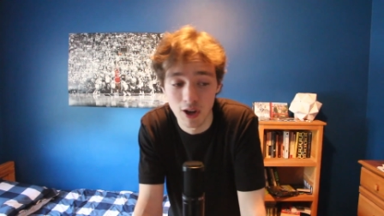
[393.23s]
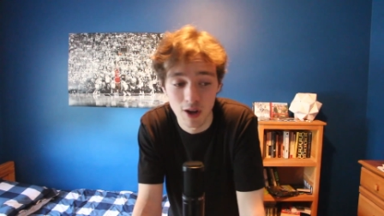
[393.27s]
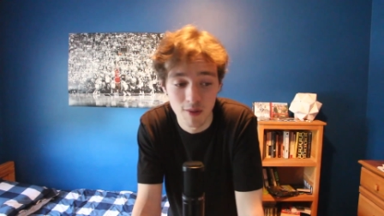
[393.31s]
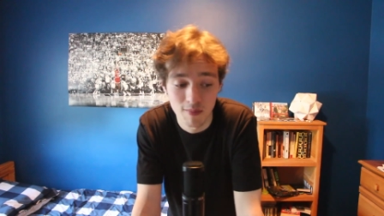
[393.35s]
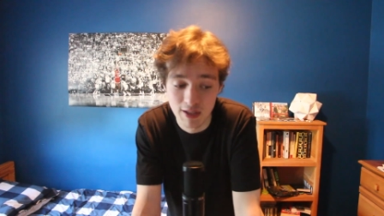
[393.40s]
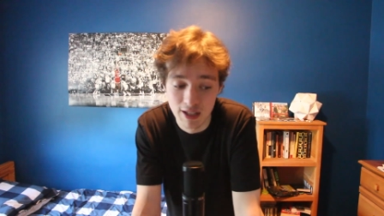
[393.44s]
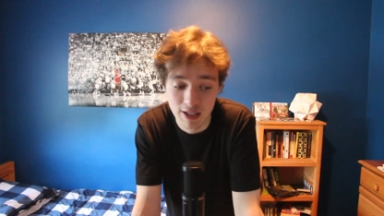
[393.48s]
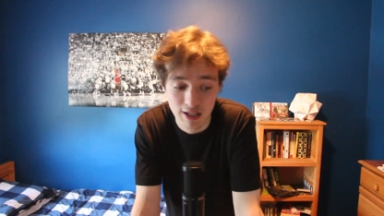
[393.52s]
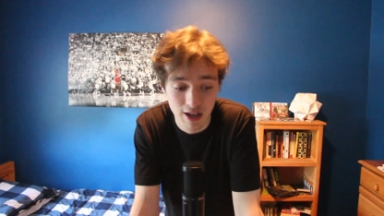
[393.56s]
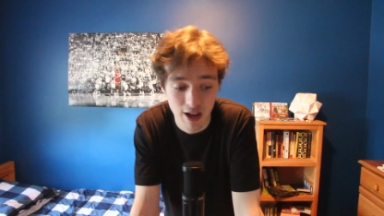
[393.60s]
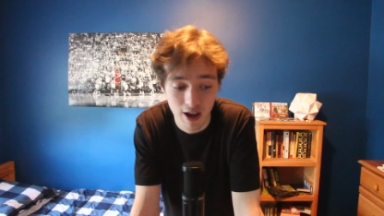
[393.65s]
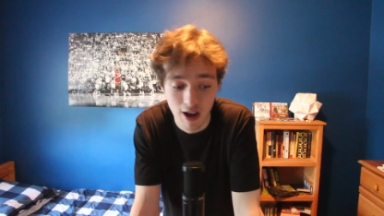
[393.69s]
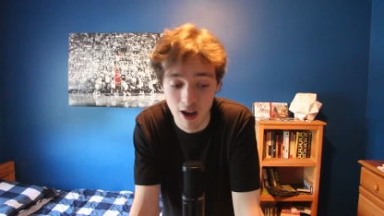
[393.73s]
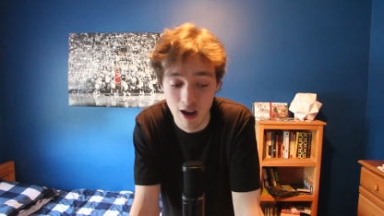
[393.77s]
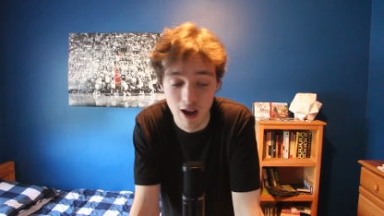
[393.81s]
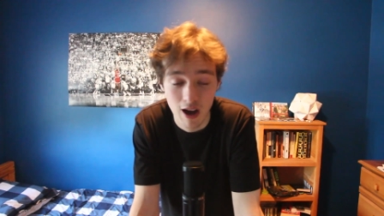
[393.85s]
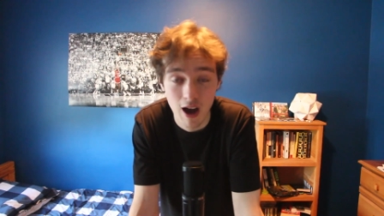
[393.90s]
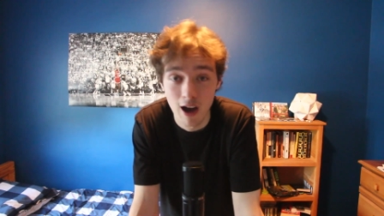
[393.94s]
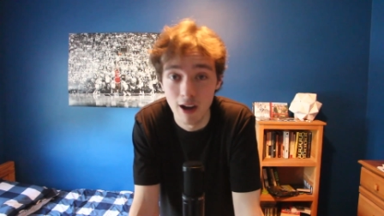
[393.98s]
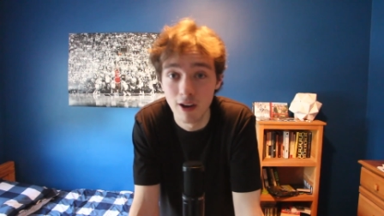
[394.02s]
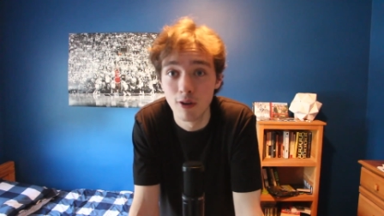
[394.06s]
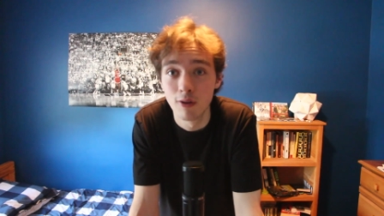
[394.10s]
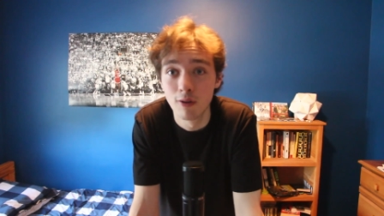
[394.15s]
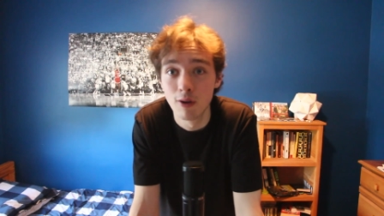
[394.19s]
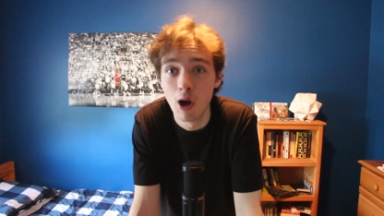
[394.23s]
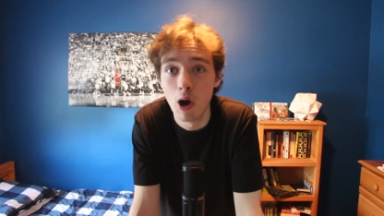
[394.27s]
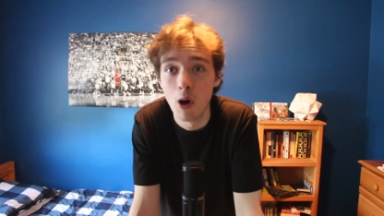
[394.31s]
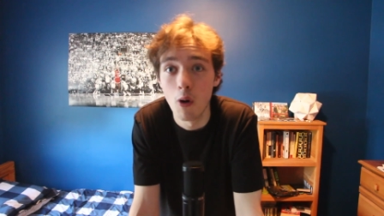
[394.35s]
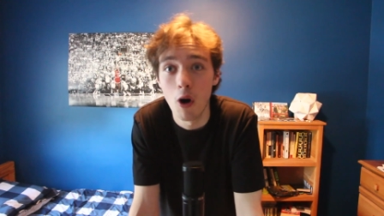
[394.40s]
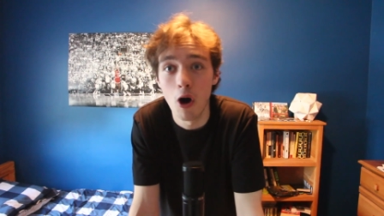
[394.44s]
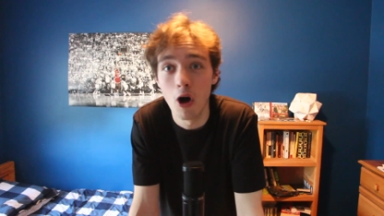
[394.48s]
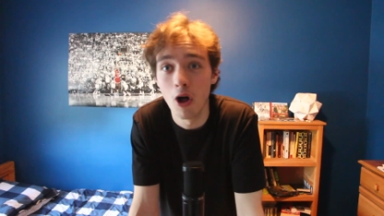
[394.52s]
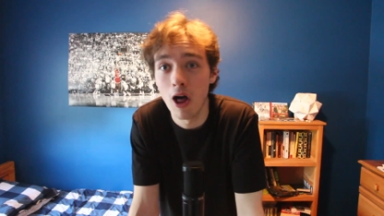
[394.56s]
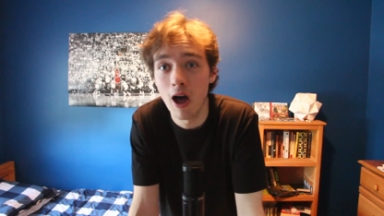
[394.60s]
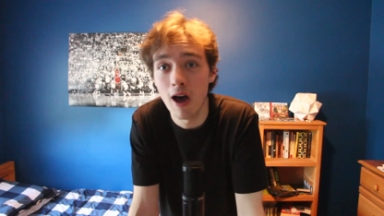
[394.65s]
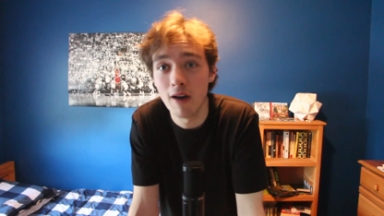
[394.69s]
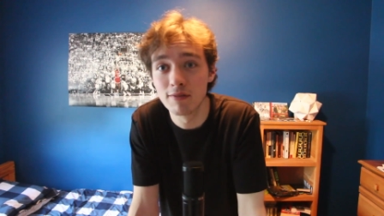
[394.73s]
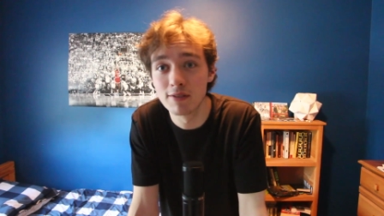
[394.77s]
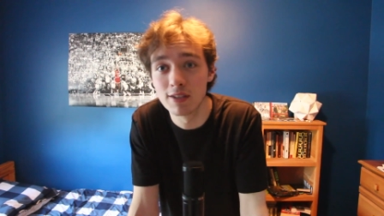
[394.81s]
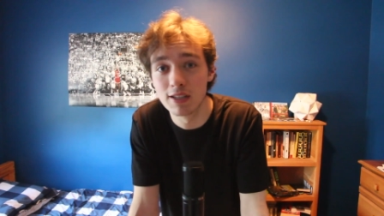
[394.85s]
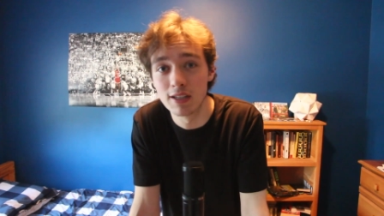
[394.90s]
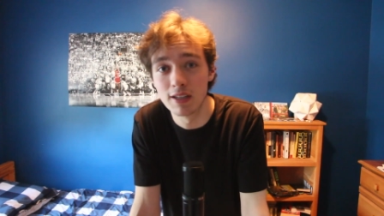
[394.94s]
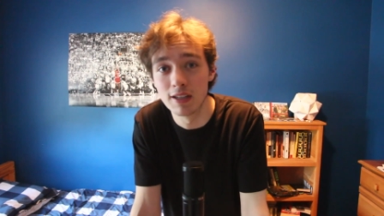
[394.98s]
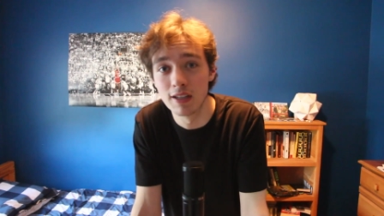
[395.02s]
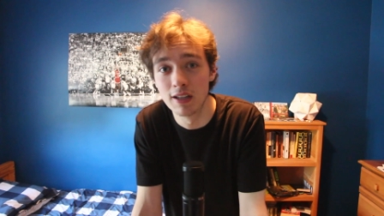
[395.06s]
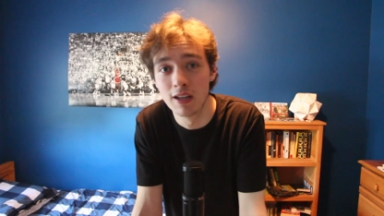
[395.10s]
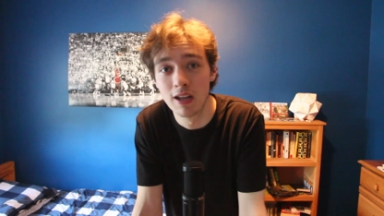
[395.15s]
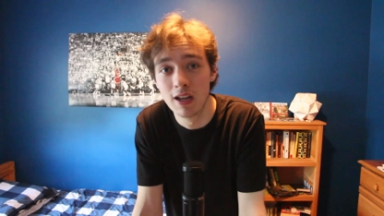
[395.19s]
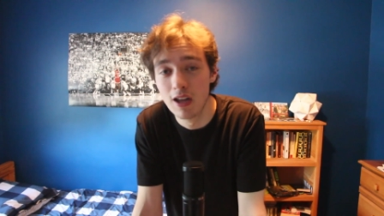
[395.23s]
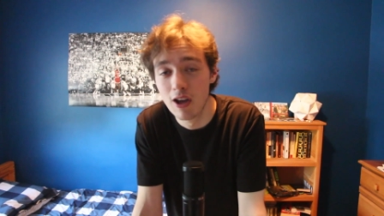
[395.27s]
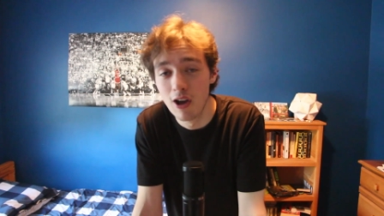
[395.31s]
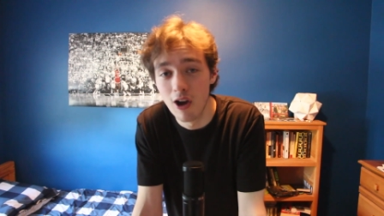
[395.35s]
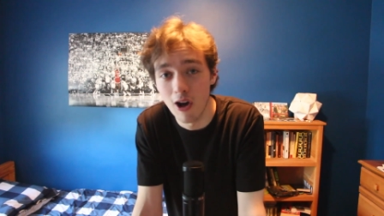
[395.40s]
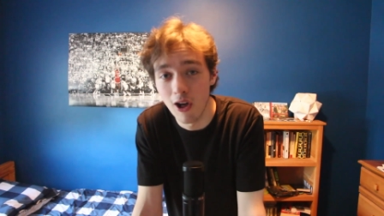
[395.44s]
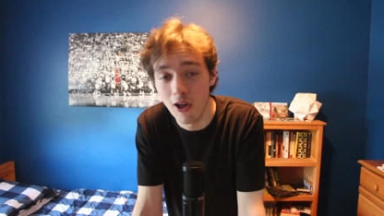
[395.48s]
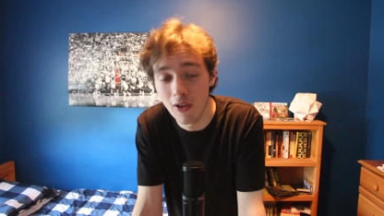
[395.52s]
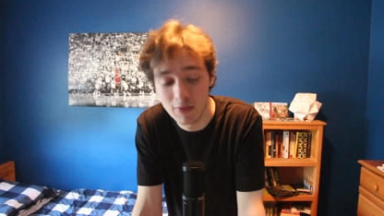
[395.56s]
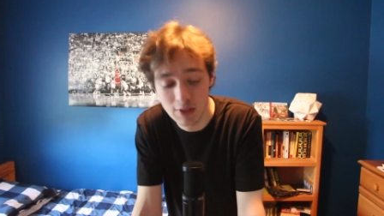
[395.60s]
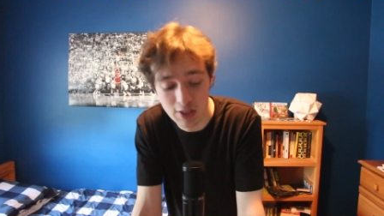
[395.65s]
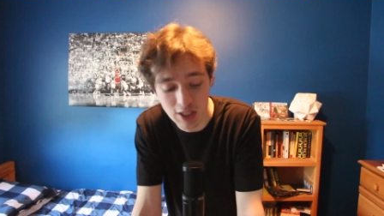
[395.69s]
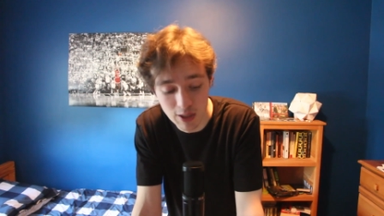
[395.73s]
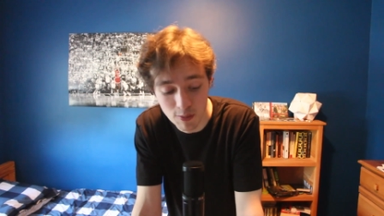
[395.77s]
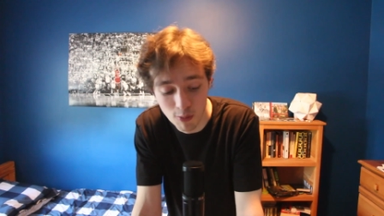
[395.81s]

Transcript: I mean, I don't know. I'll have to